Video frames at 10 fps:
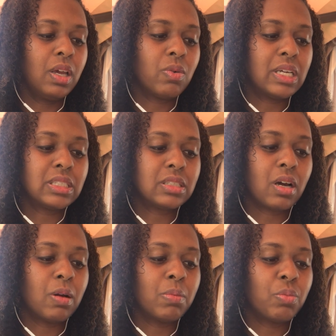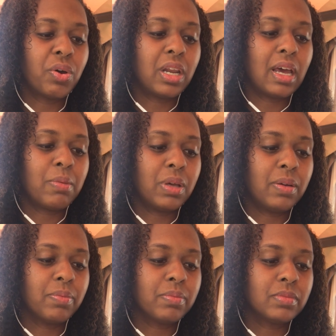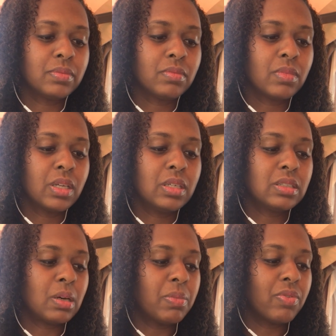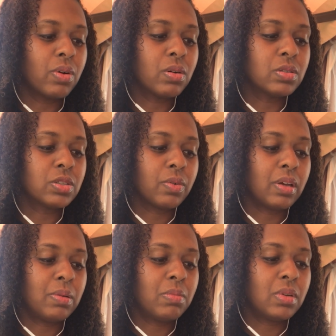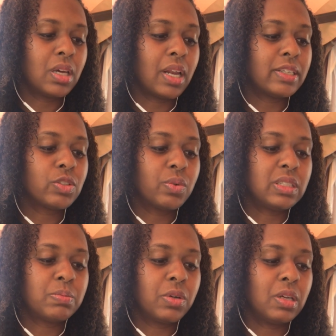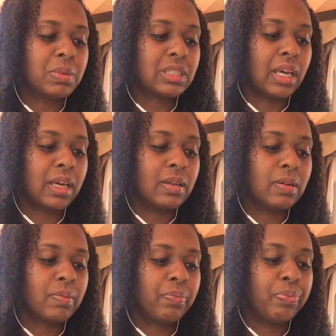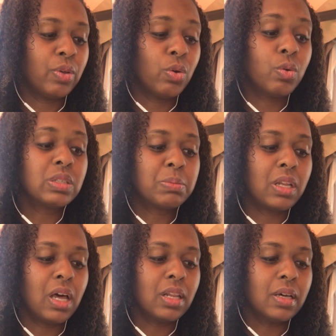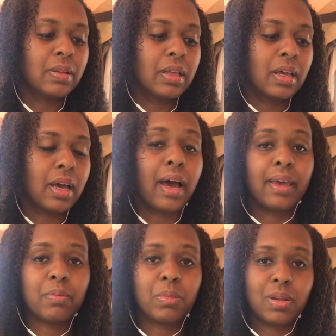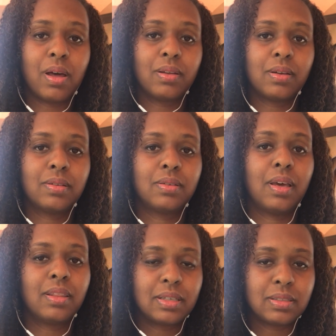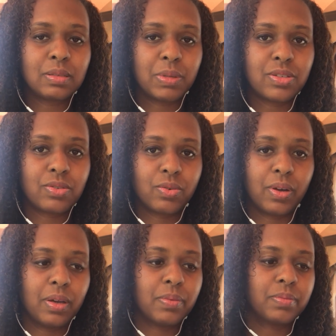He raised his arm and pointed at me. Some of the girls screamed, and I squeezed Moniba's hand. Who is Malala? I am Malala, and this is my story.